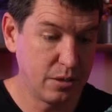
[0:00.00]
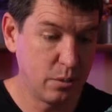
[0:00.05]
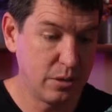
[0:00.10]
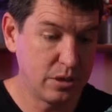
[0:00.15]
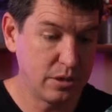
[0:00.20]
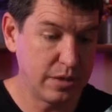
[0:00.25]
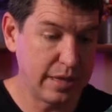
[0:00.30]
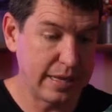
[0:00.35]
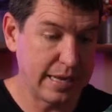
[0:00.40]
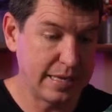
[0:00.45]

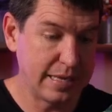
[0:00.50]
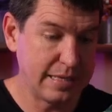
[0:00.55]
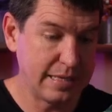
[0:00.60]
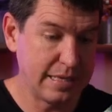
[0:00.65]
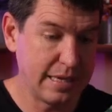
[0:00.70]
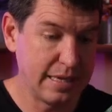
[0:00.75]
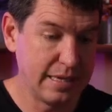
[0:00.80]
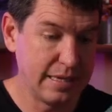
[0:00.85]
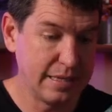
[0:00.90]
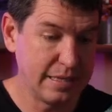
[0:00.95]
which, like I
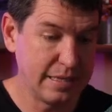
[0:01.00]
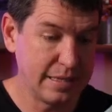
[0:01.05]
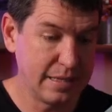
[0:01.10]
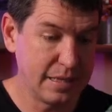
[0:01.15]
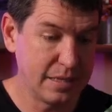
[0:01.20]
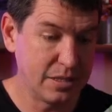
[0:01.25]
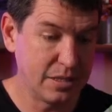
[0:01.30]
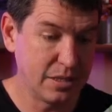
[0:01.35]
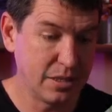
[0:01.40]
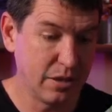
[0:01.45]
said, this is
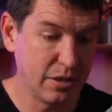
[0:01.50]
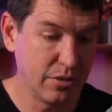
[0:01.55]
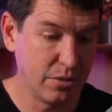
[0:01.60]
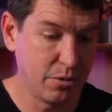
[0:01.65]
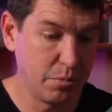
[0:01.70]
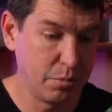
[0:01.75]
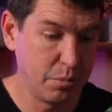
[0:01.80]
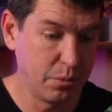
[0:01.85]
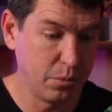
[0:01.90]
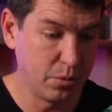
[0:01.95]
the
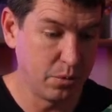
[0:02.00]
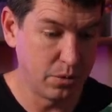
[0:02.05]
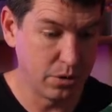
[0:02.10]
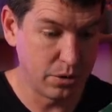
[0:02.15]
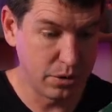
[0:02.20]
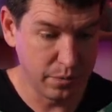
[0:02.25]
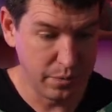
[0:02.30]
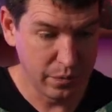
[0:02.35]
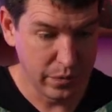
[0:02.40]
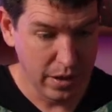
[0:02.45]
southern
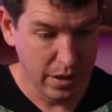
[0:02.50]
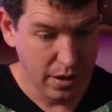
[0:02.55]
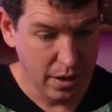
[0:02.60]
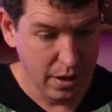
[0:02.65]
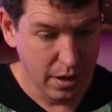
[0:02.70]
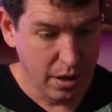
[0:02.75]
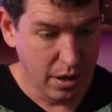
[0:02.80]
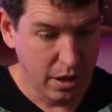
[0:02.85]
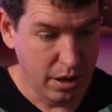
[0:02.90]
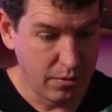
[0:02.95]
border
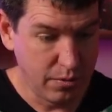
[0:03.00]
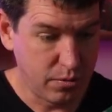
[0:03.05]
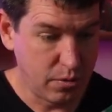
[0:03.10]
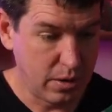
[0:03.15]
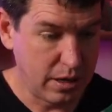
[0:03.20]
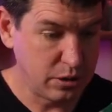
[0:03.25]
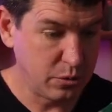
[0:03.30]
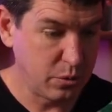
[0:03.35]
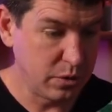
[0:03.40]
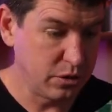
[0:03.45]
of
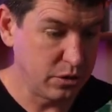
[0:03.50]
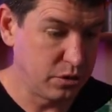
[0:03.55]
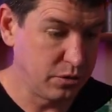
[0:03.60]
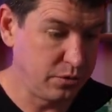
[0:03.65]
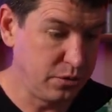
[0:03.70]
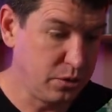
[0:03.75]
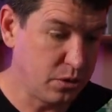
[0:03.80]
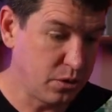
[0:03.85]
Roswell. So if you